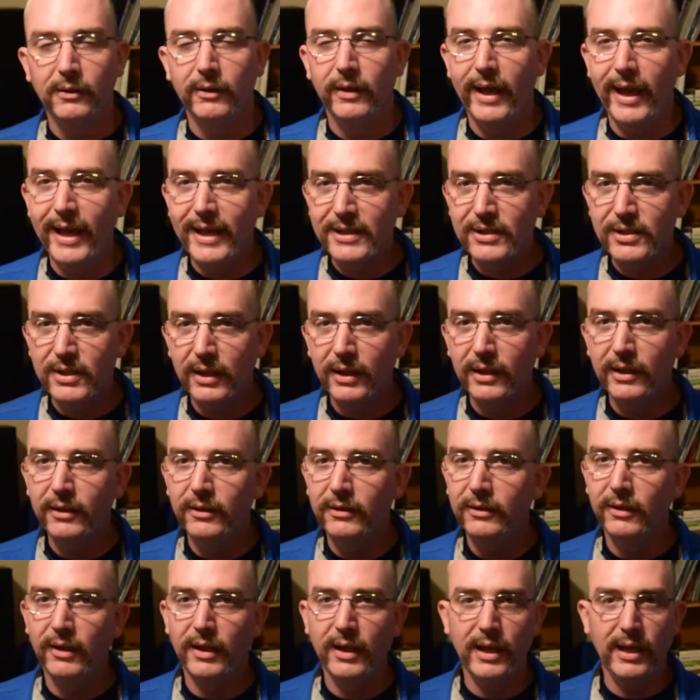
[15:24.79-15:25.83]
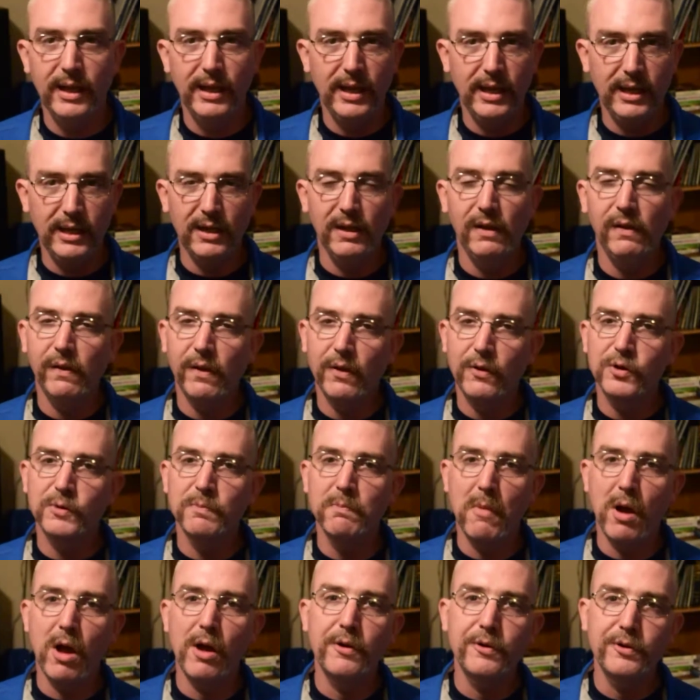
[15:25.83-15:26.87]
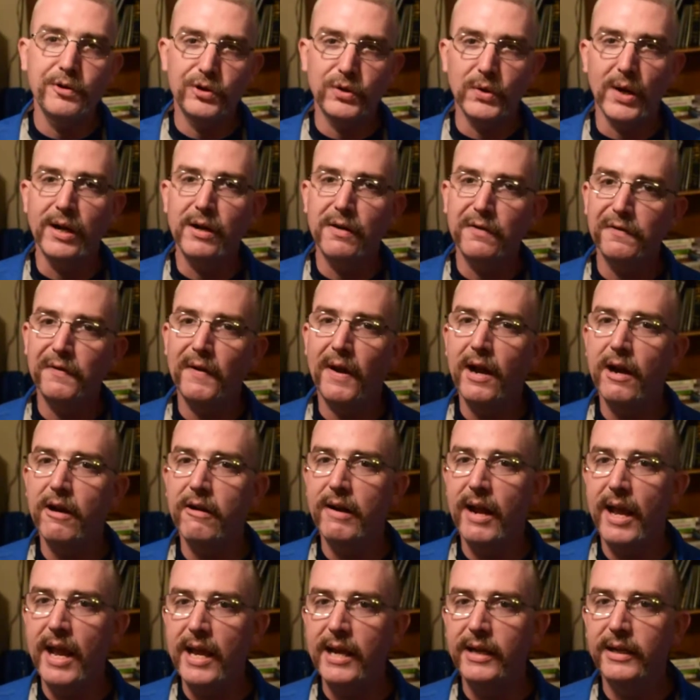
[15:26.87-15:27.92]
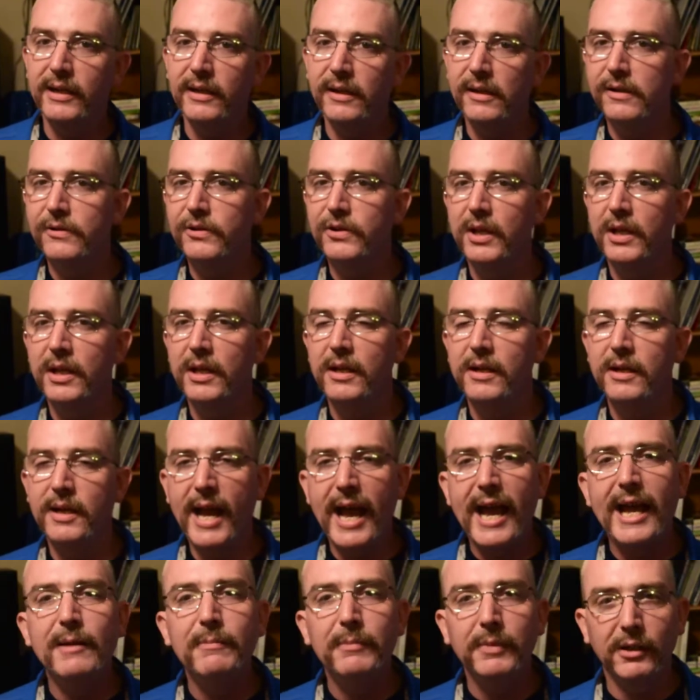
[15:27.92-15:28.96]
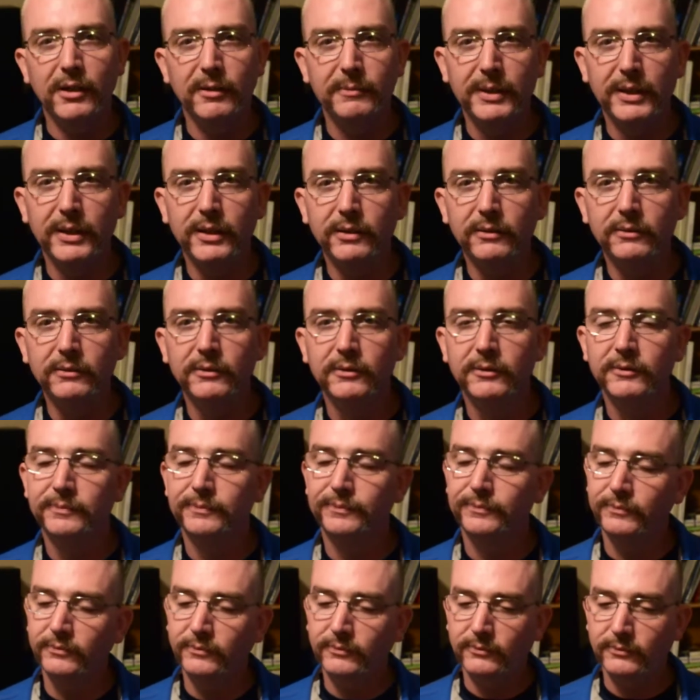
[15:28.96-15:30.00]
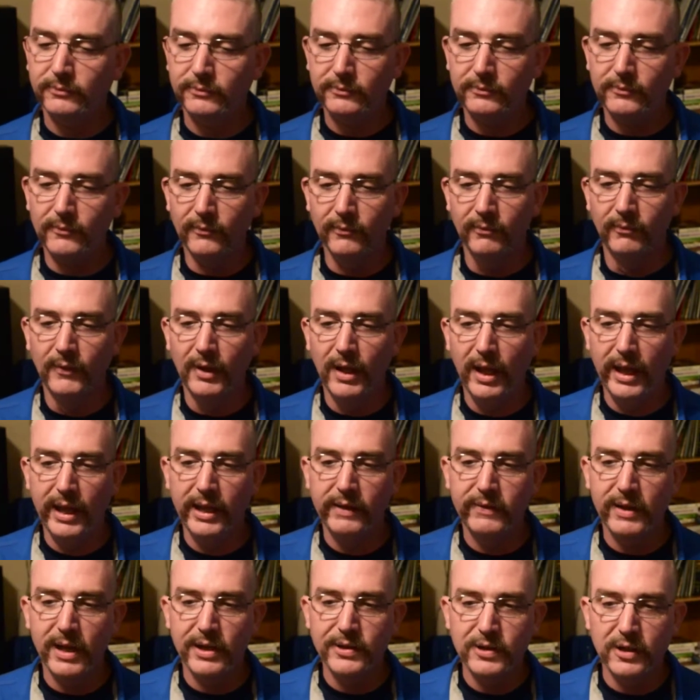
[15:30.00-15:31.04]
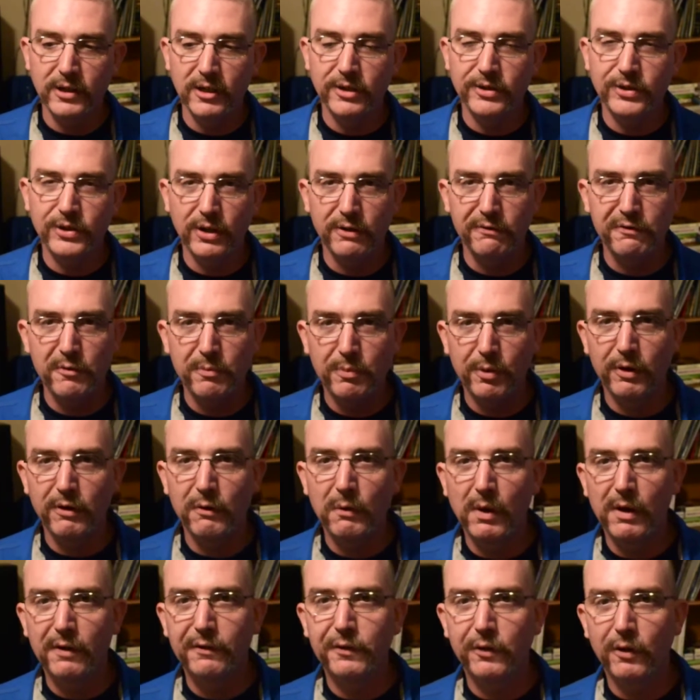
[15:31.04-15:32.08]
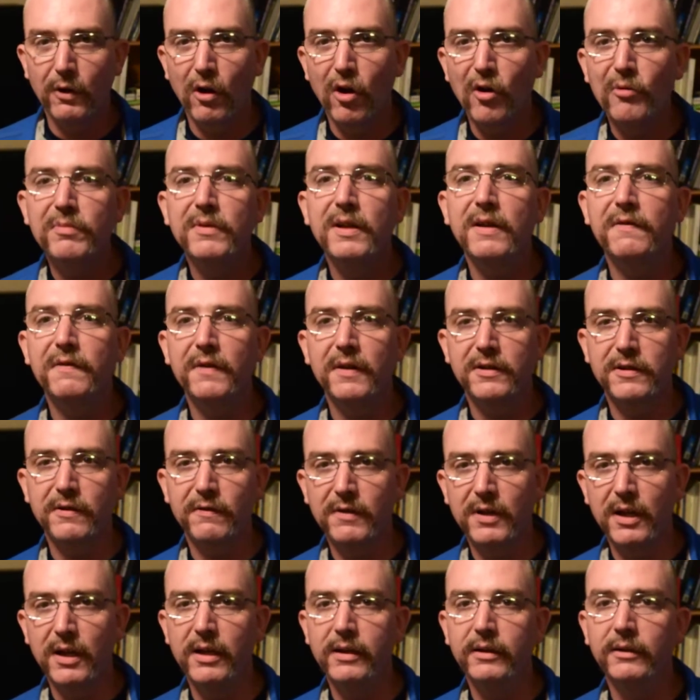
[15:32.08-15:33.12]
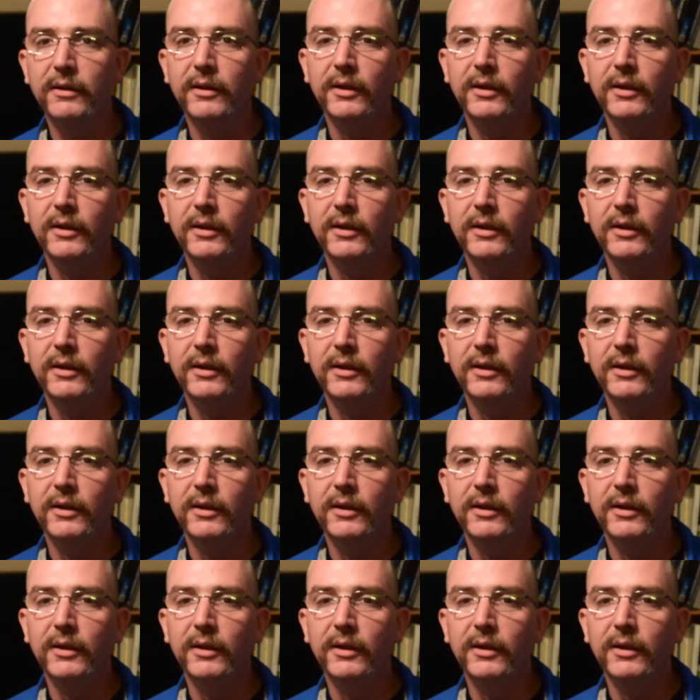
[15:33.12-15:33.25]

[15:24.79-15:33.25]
XD, any of those modern striker-fired handguns in 9mm, and that's going to serve you pretty well for a home defensive gun.